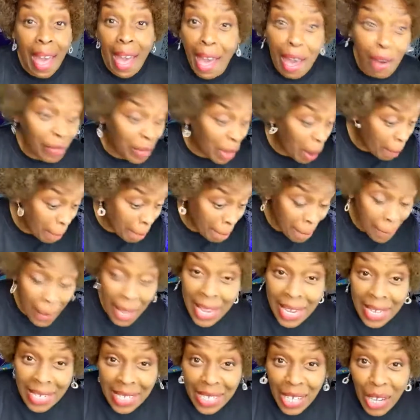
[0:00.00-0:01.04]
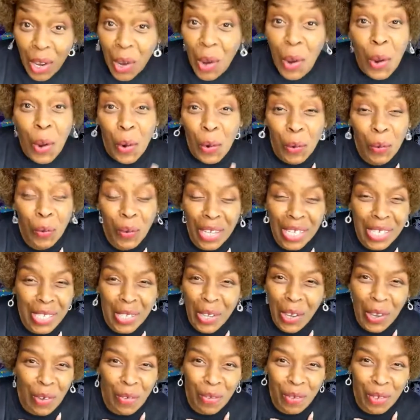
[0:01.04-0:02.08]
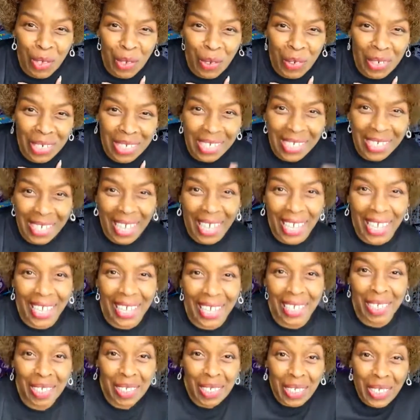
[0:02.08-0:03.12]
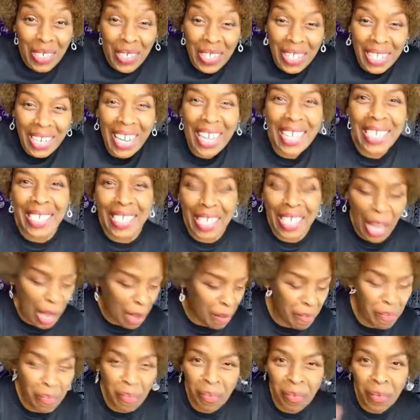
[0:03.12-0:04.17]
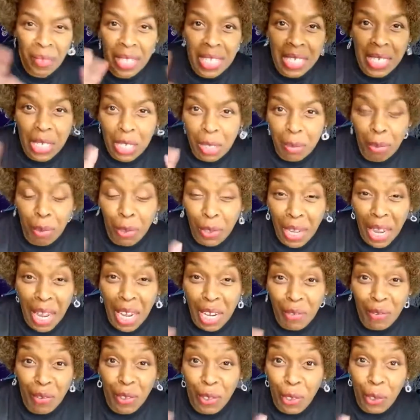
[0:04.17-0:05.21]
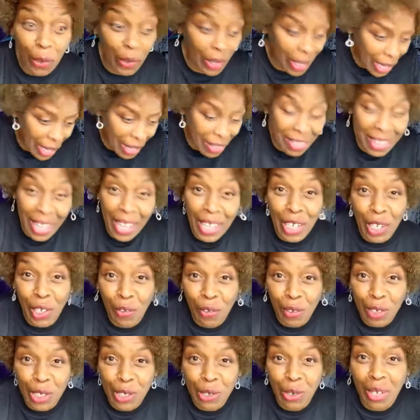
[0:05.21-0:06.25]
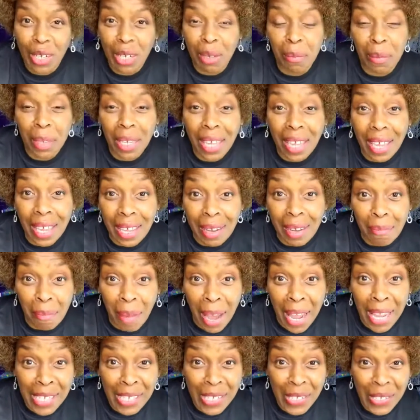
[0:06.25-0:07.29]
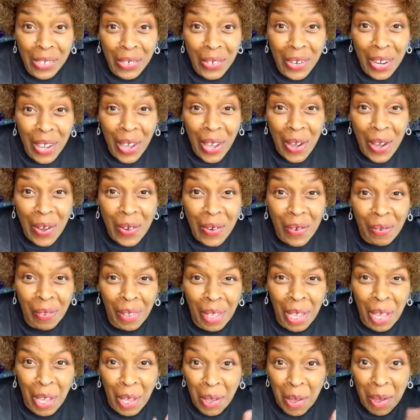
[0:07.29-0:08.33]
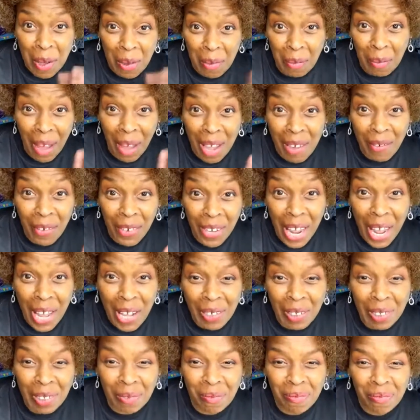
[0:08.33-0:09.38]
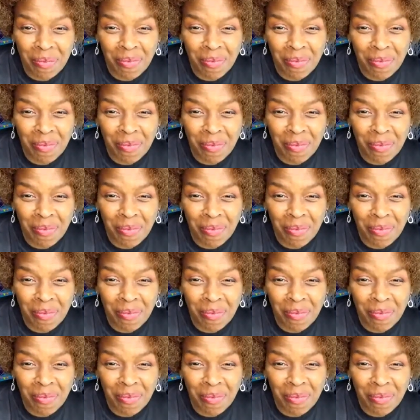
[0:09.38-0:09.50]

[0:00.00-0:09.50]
Have an amazing rest of your day. Till the next time, this is Bernaid Fenoy, and thank you for joining me in my studio. Bye for now.